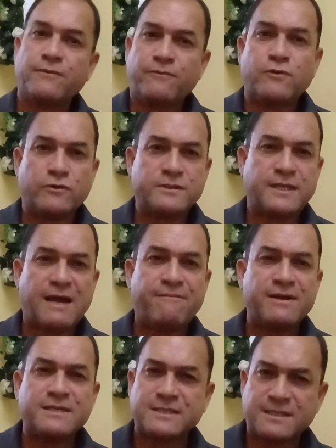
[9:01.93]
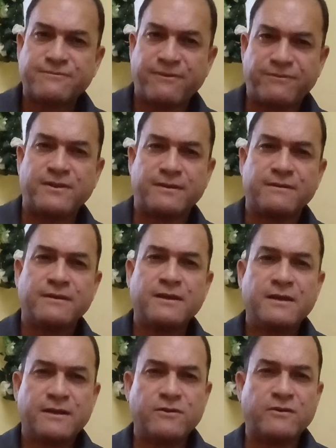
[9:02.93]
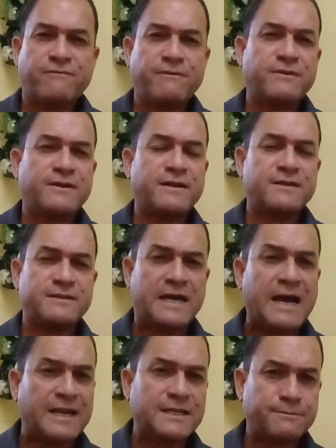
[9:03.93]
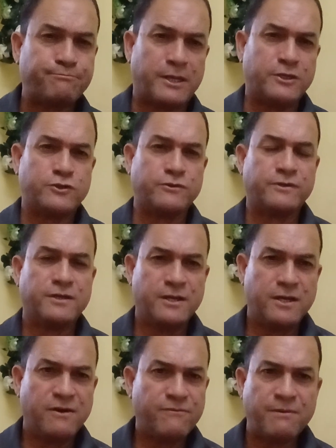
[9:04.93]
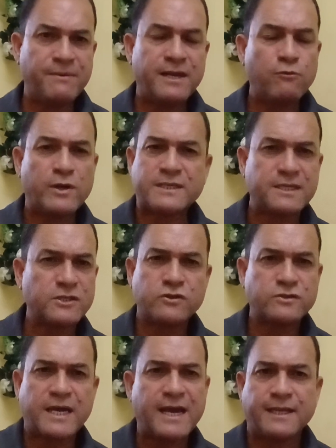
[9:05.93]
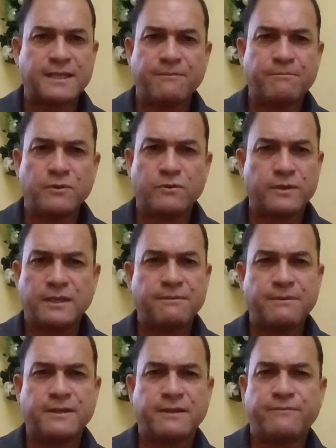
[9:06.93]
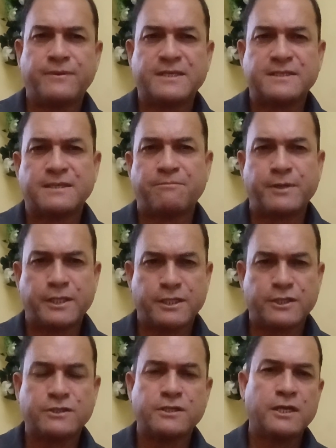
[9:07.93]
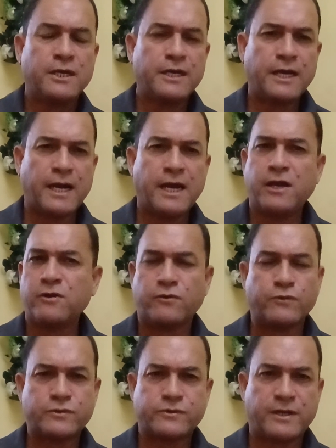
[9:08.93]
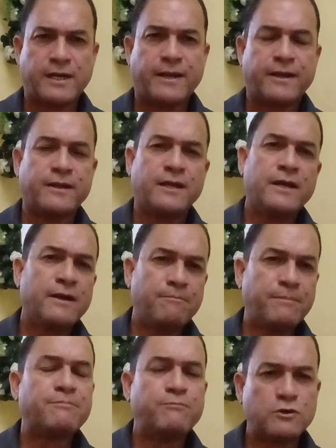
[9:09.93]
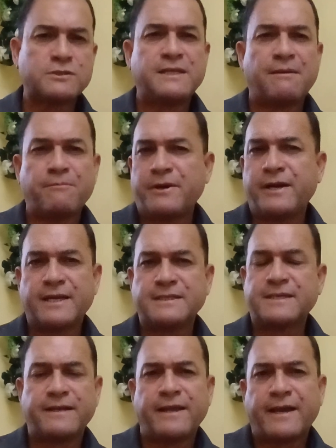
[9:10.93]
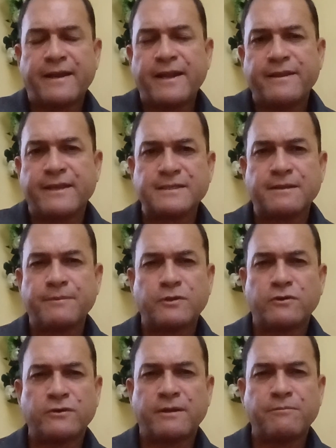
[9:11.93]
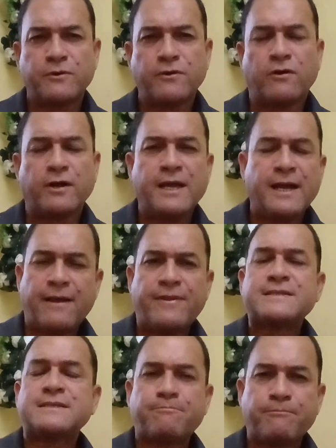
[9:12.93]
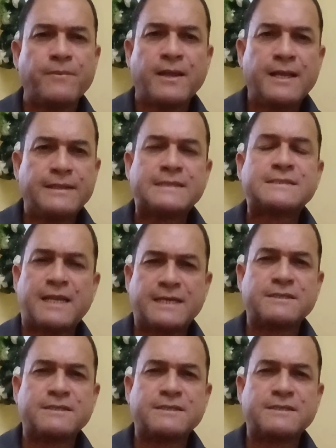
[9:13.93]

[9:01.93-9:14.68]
Of course, the average is $1,500 pension from any Western society, even if this is a British guy or Australian, but mostly Americans, Canadian. I mean, don't get me wrong, and that's a lot.